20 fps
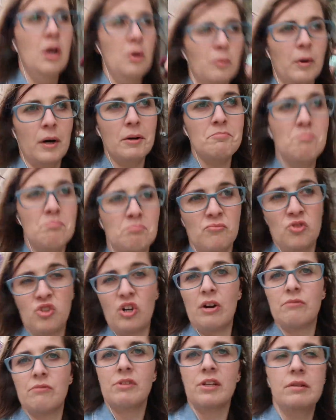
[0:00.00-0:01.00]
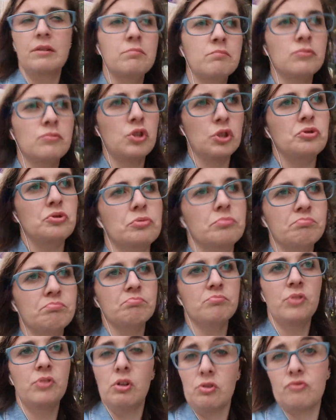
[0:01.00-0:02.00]
one crowded two
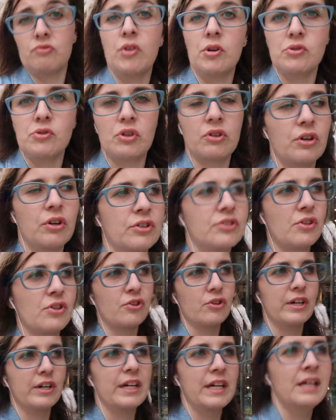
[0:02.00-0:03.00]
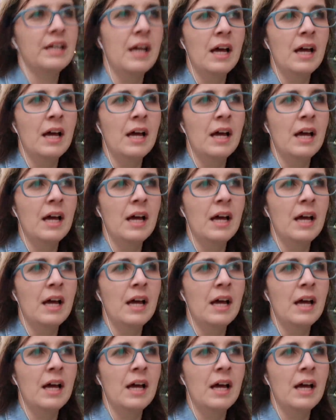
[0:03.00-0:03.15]
those roads across and three